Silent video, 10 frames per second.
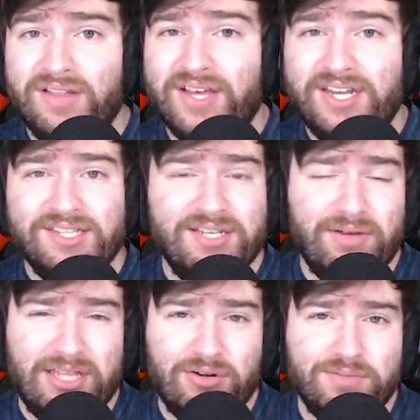They didn't seem
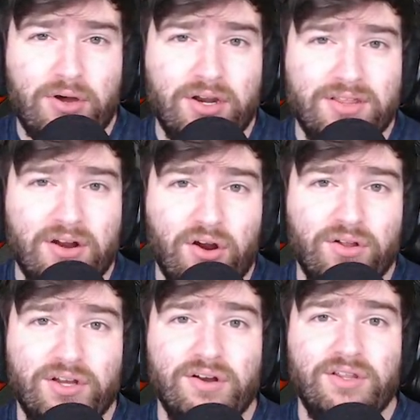like they were spawning there
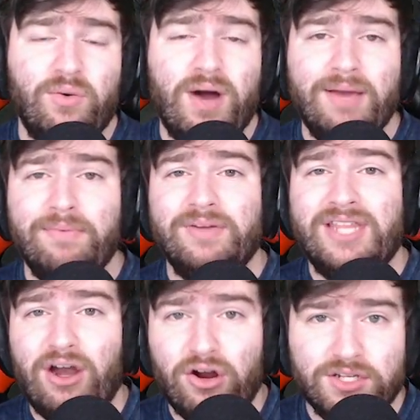earlier in the wipe, but
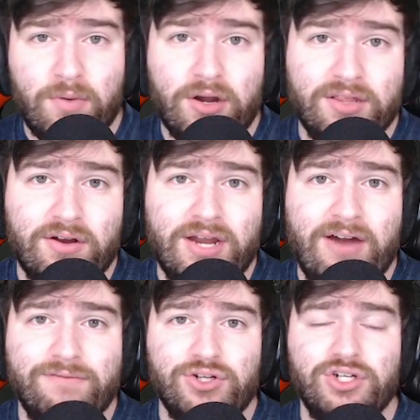they are spawning there
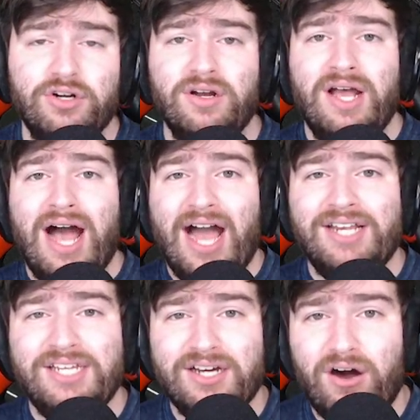now for sure.
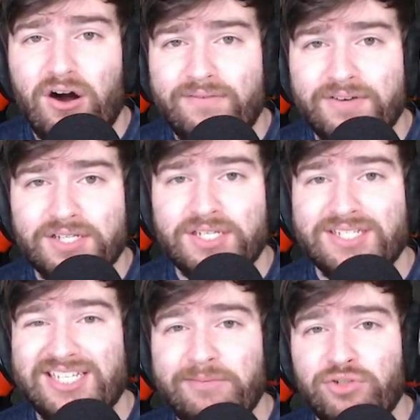Idea Office
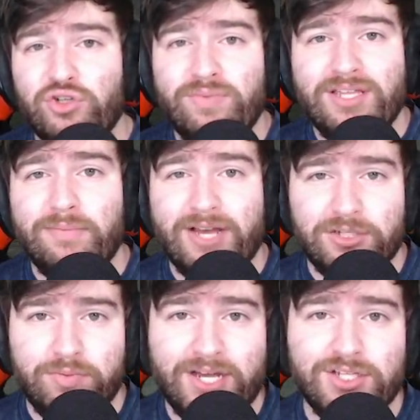seems to be the
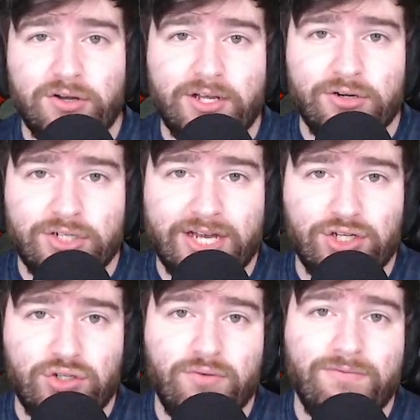best place on
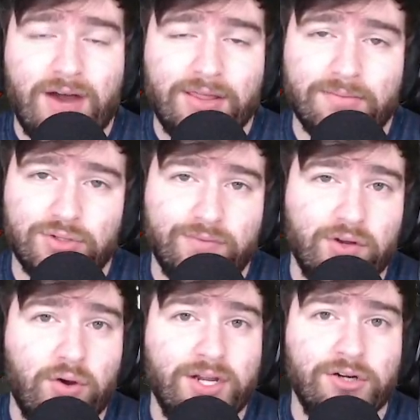Interchange to find them. So if
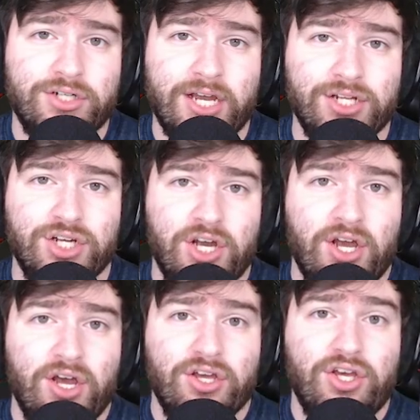you're going to Interchange,
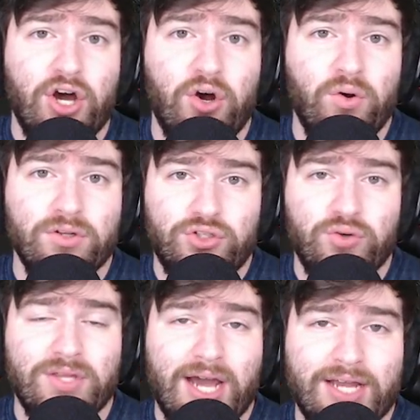go
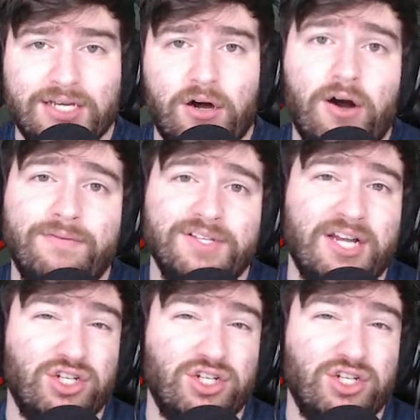to the Idea Office.